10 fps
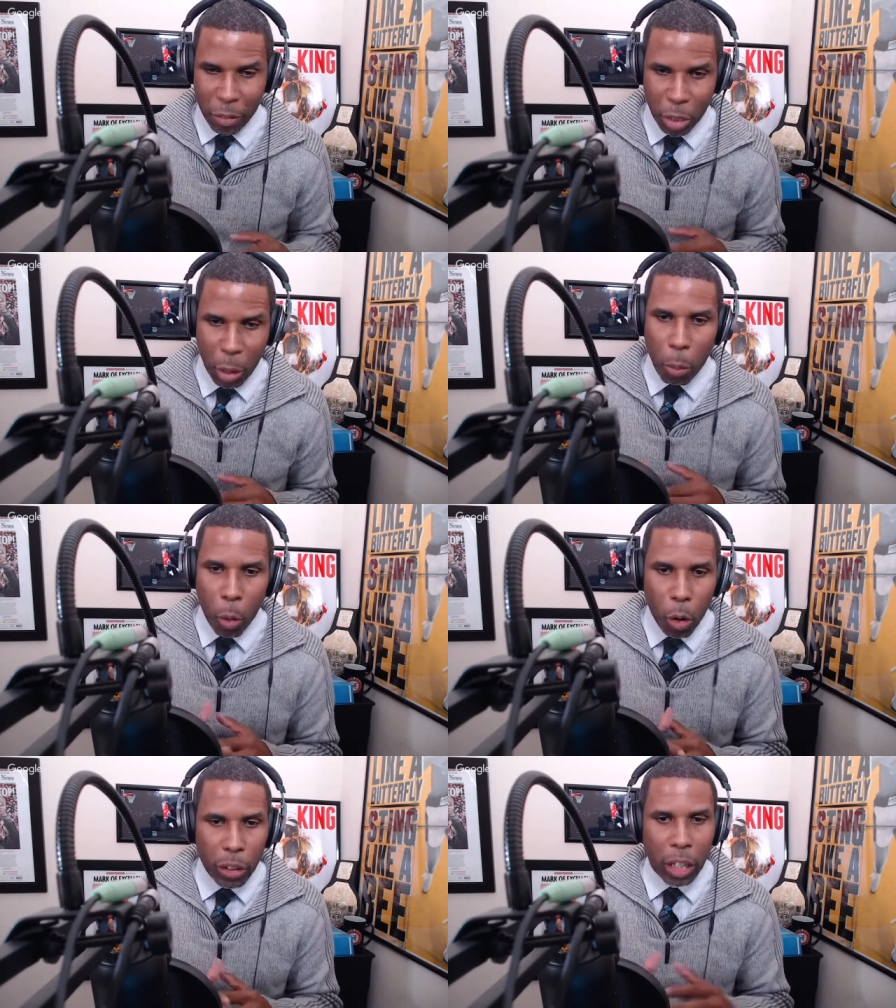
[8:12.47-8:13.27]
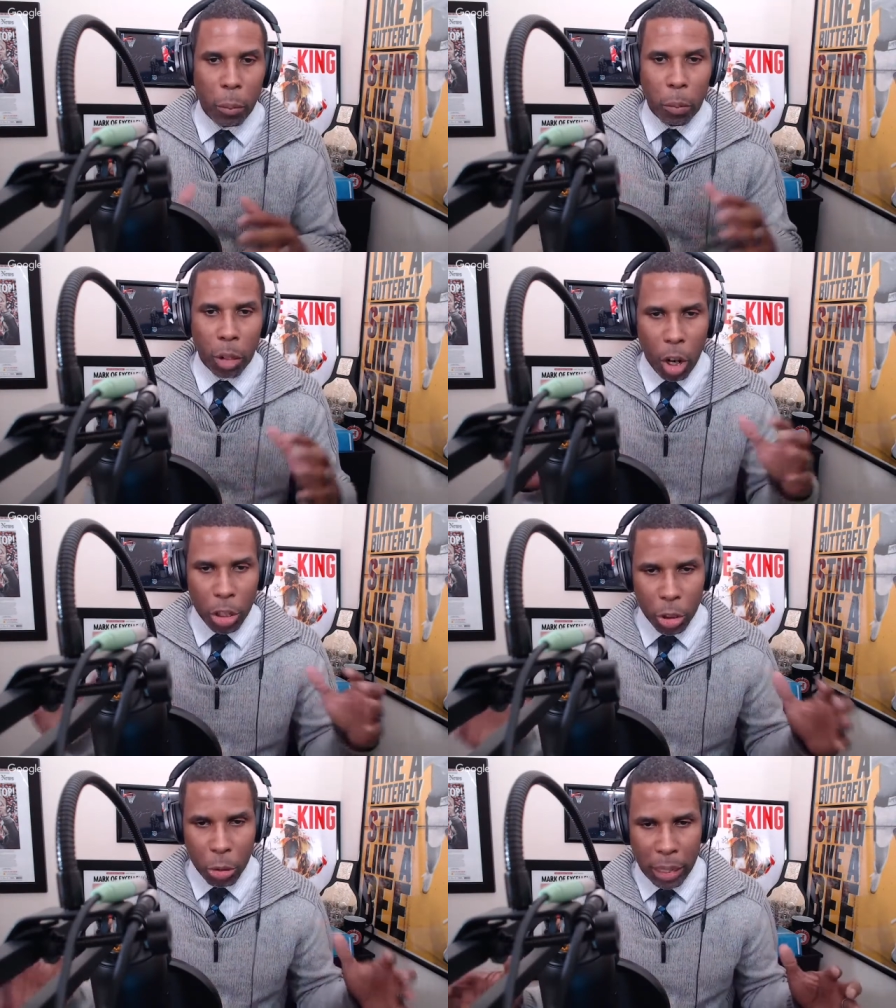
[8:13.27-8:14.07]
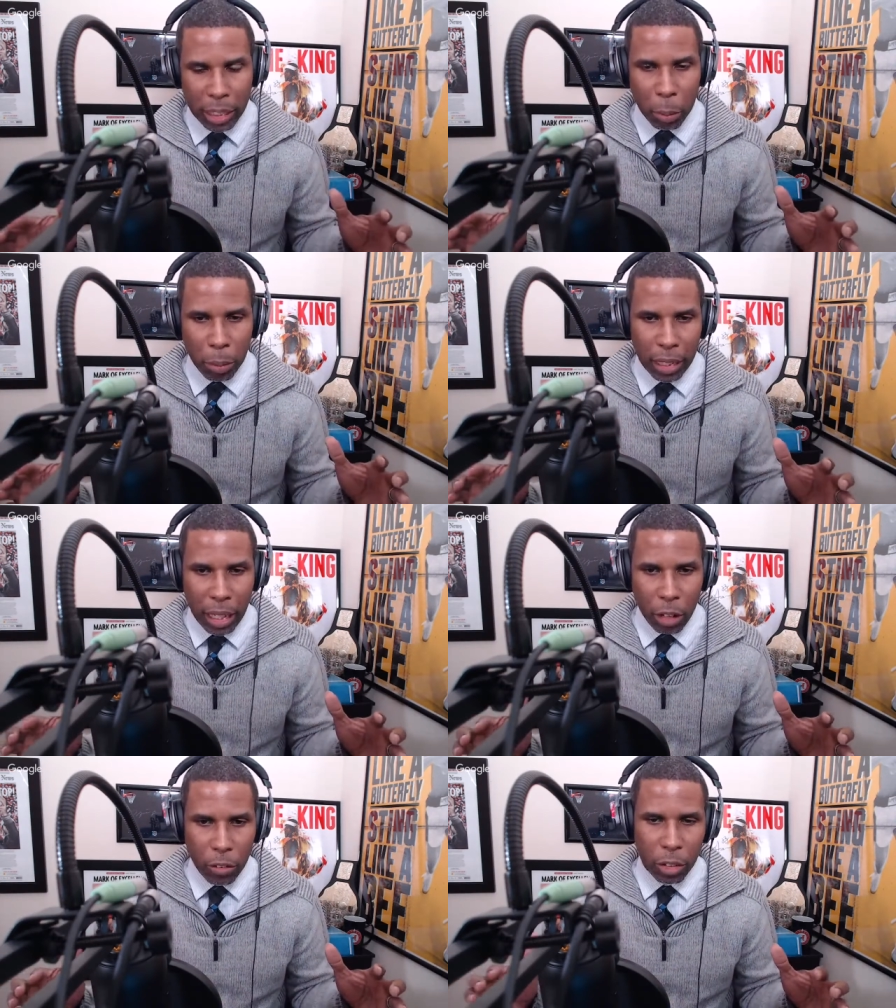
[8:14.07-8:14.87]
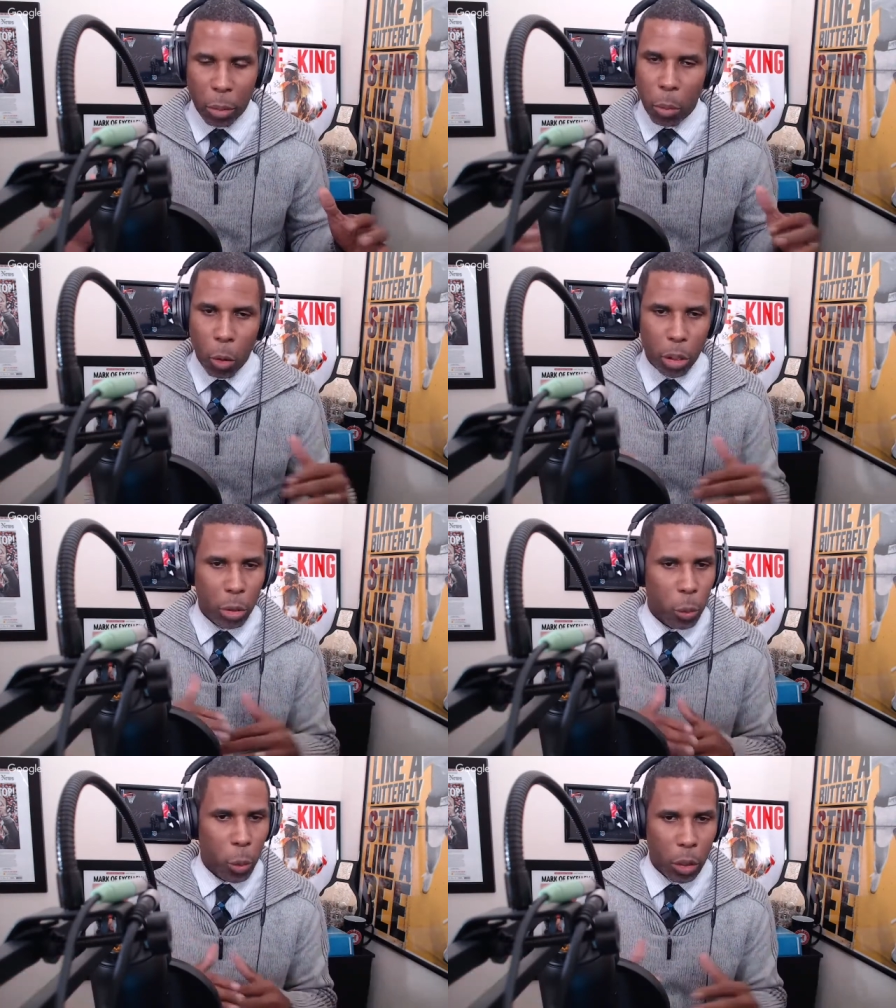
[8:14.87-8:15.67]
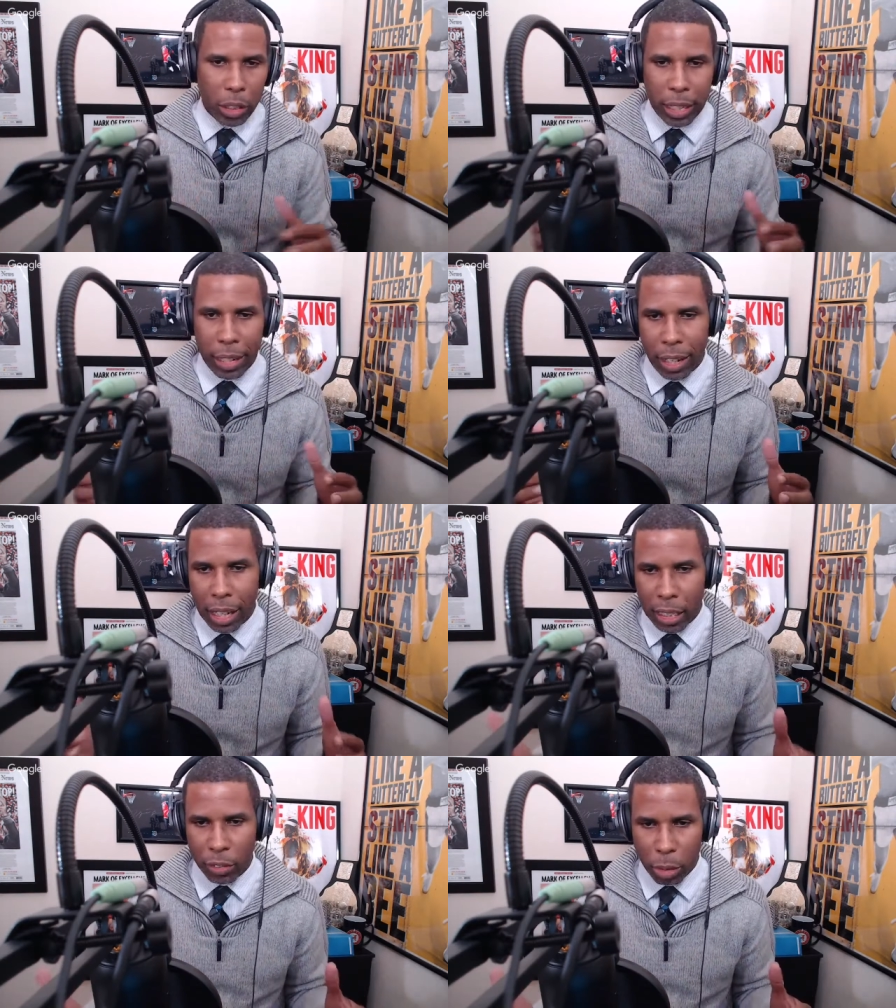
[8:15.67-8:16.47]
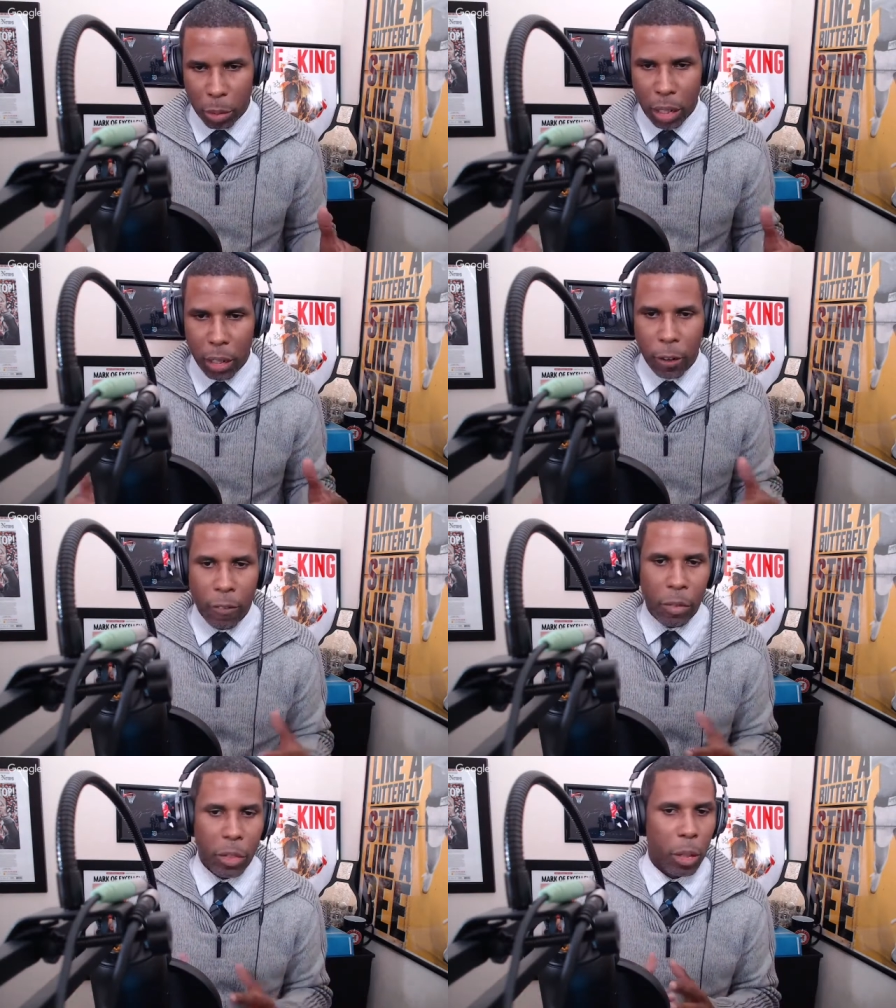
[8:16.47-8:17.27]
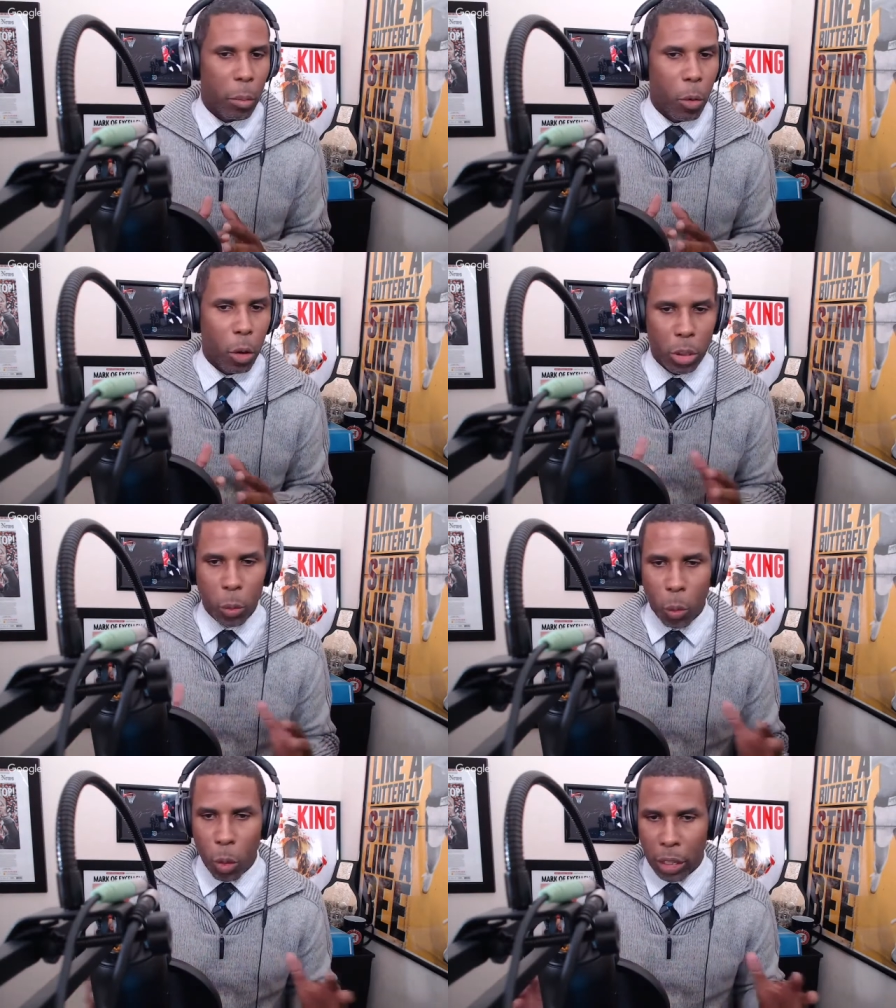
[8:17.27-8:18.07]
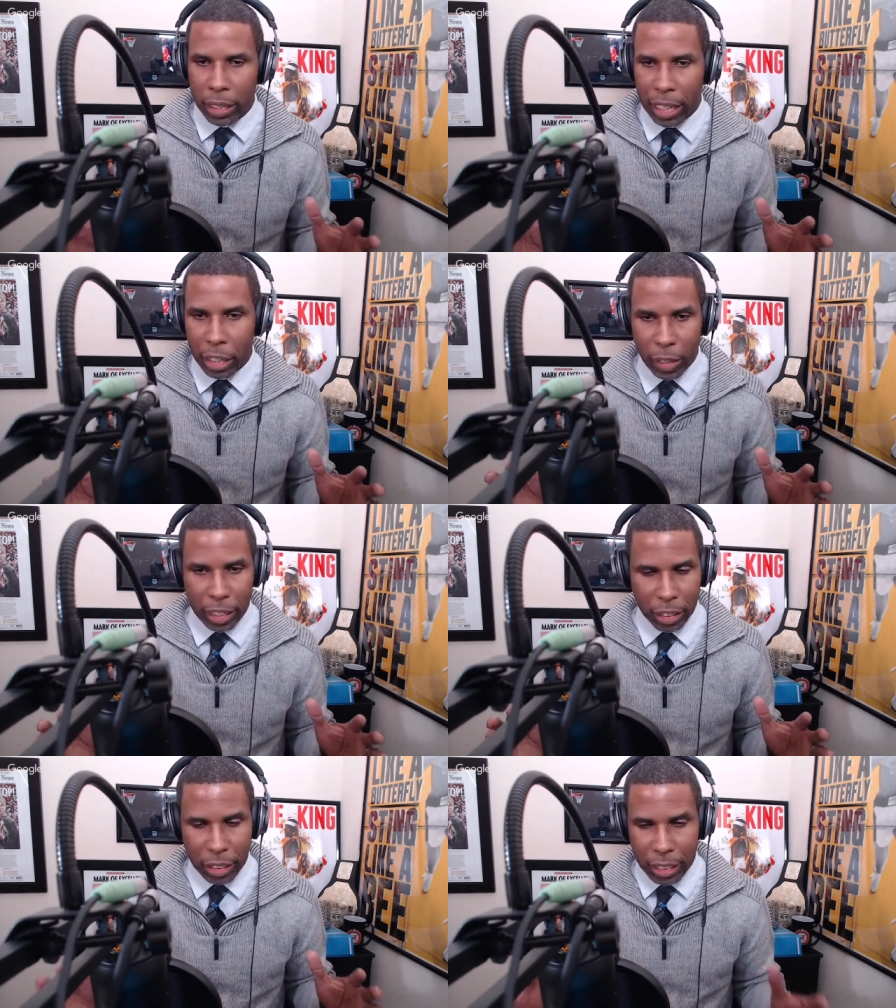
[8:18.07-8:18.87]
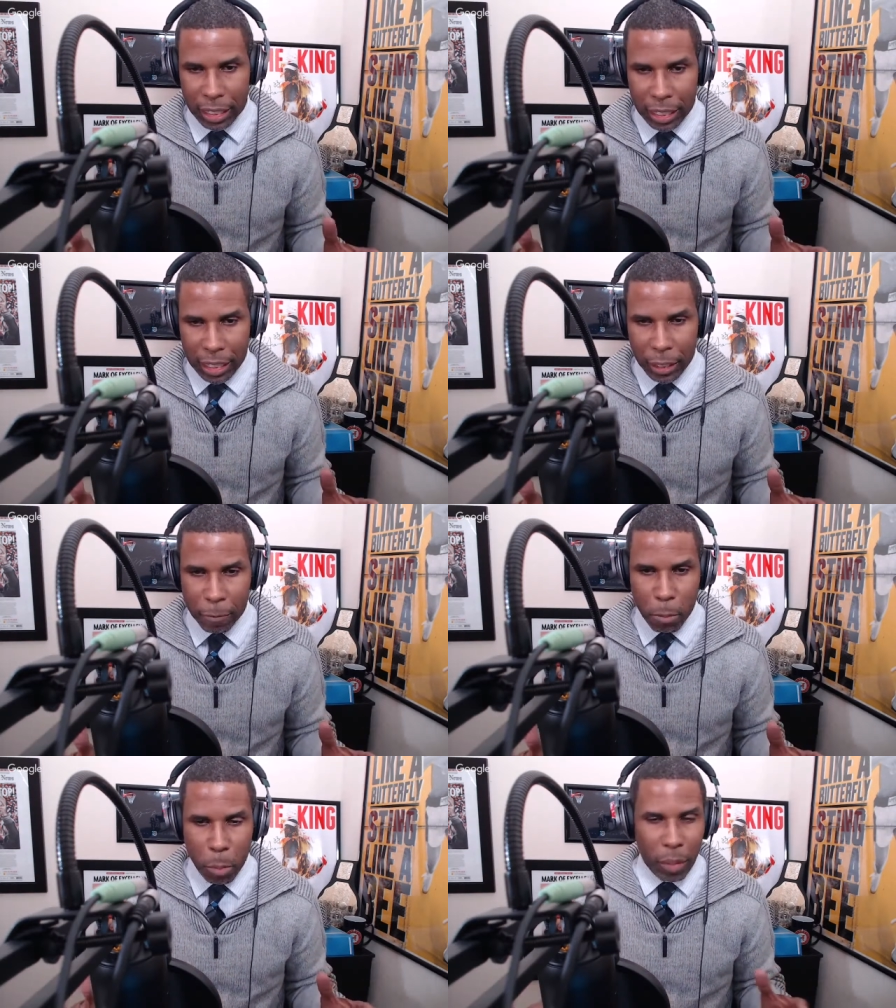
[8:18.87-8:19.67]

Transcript: The larger you make the playoff, the more you water down college football, the more you water down the regular season.